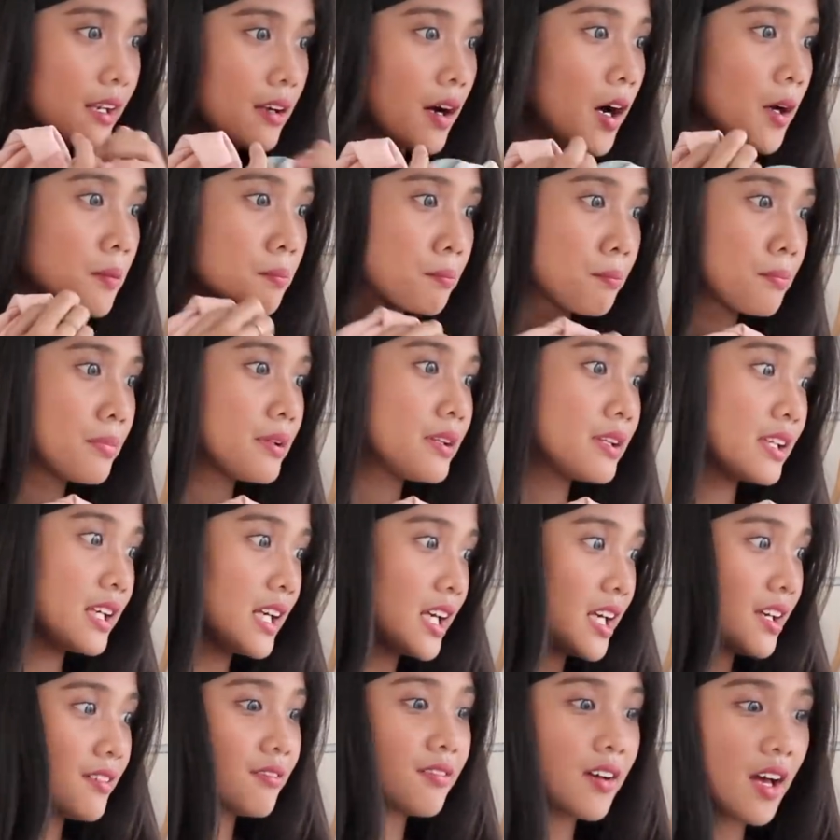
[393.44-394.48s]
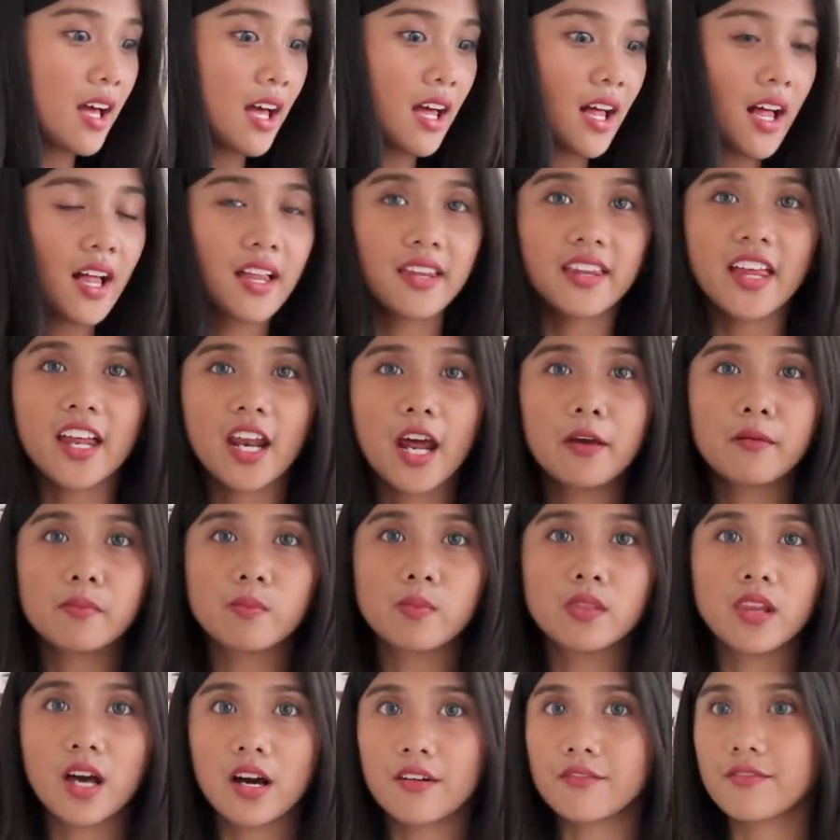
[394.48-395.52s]
cannot believe that
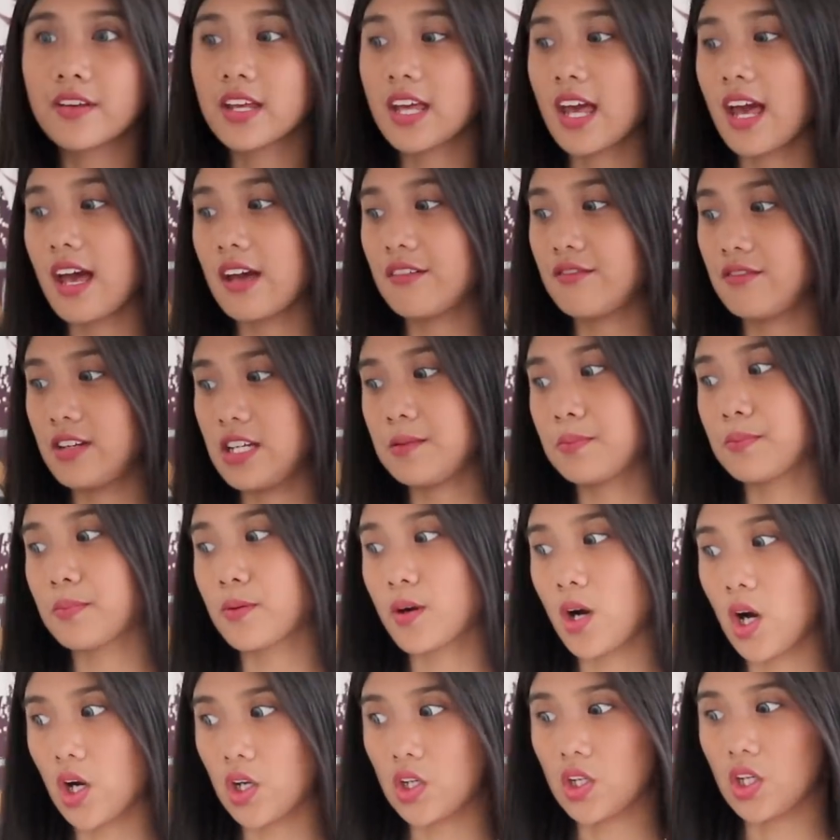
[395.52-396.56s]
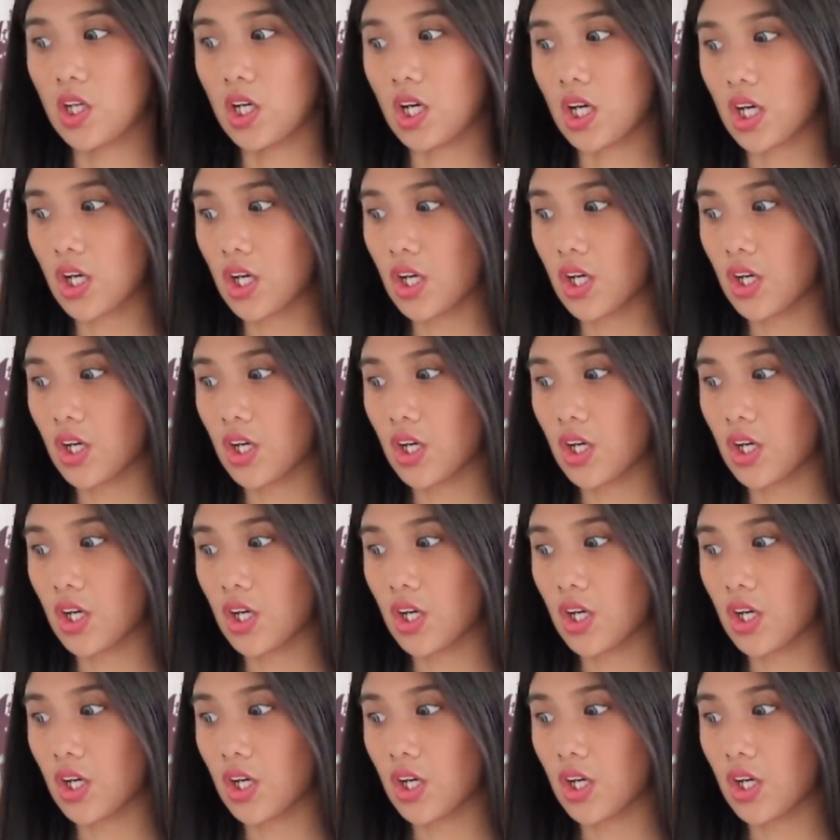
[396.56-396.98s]
I'm loving every product.